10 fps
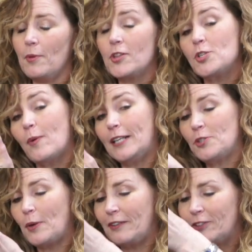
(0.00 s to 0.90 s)
The
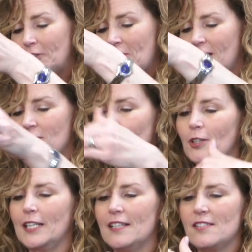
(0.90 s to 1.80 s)
2020 version is
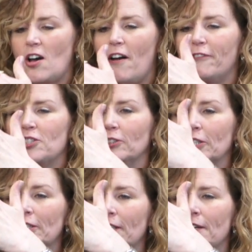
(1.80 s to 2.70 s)
really a softer
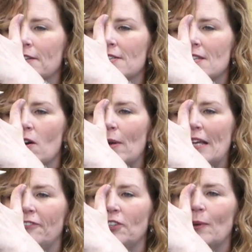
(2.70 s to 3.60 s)
look. So
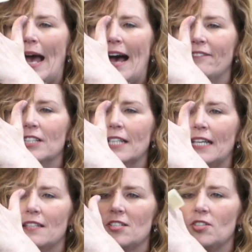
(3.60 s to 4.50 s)
if you have the
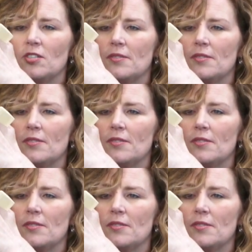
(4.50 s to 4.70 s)
length to do